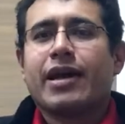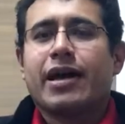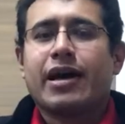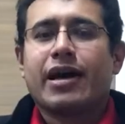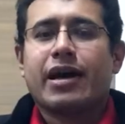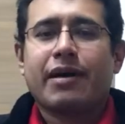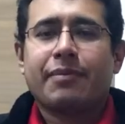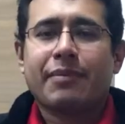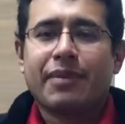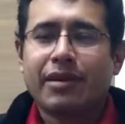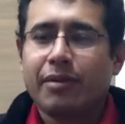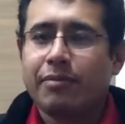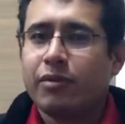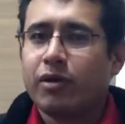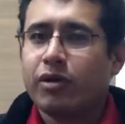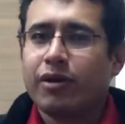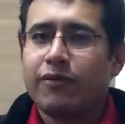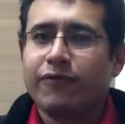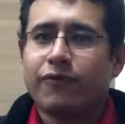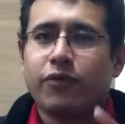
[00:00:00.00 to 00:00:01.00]
I'm
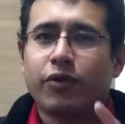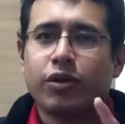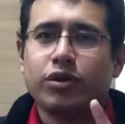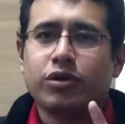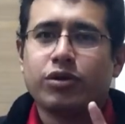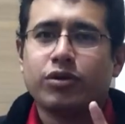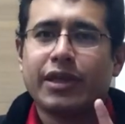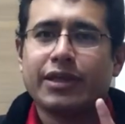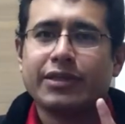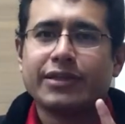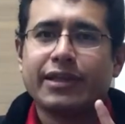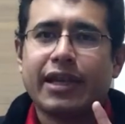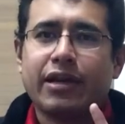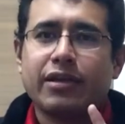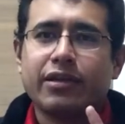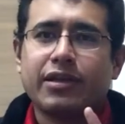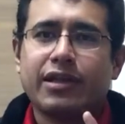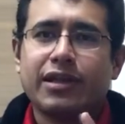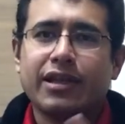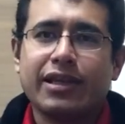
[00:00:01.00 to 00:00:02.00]
looking forward to testing
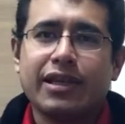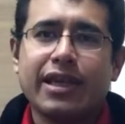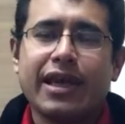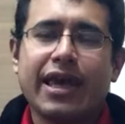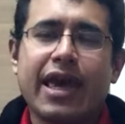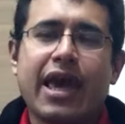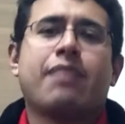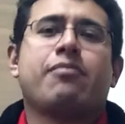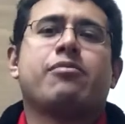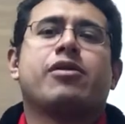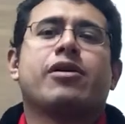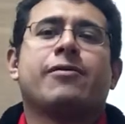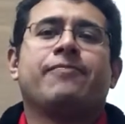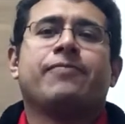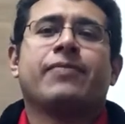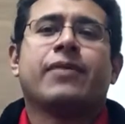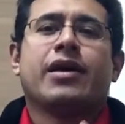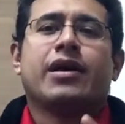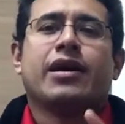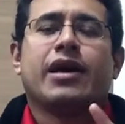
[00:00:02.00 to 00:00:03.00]
out the Lily camera,